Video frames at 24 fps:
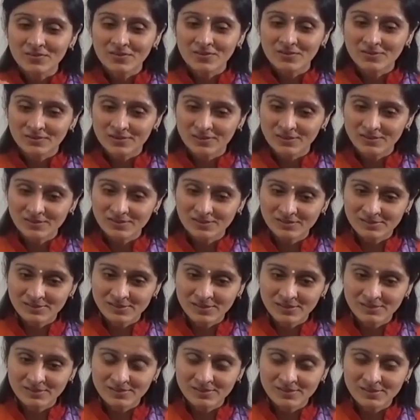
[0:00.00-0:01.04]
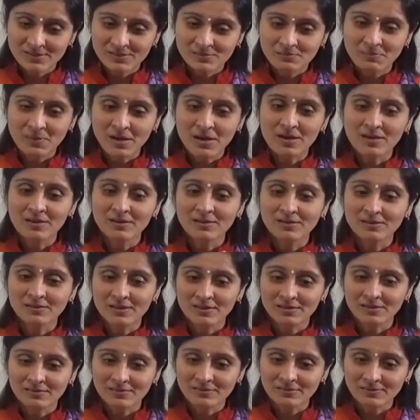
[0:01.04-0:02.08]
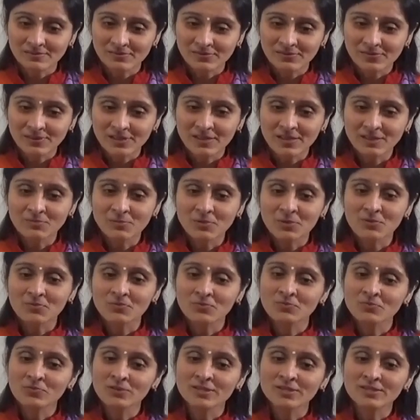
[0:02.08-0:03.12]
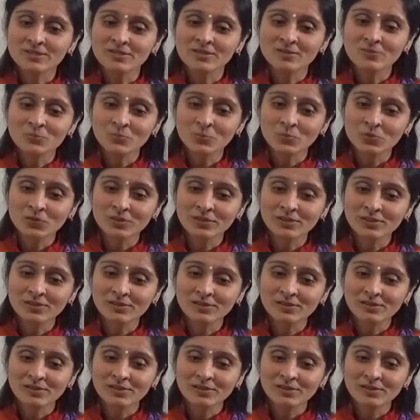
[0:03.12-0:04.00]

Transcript: there is that spark, that flame of wisdom within,